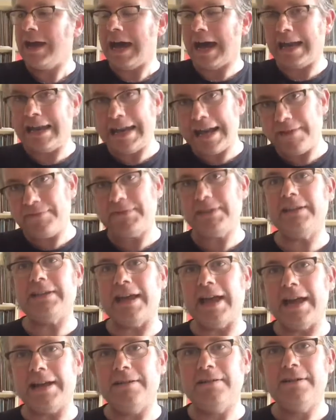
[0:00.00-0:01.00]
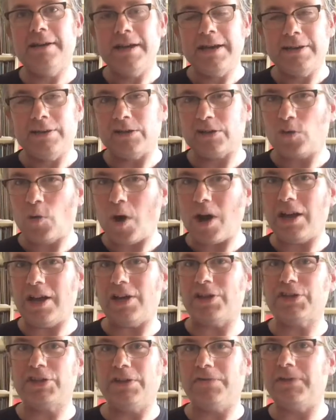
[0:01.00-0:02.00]
I left it then. There's quite a
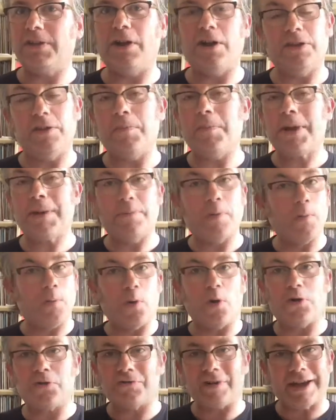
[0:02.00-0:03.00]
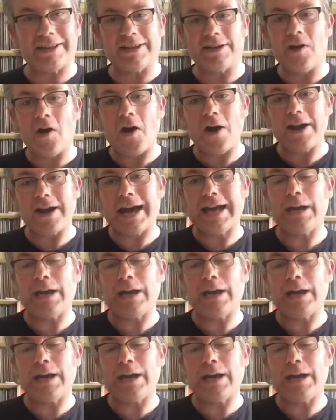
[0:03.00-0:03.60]
lot of stuff that other people bought throughout the night.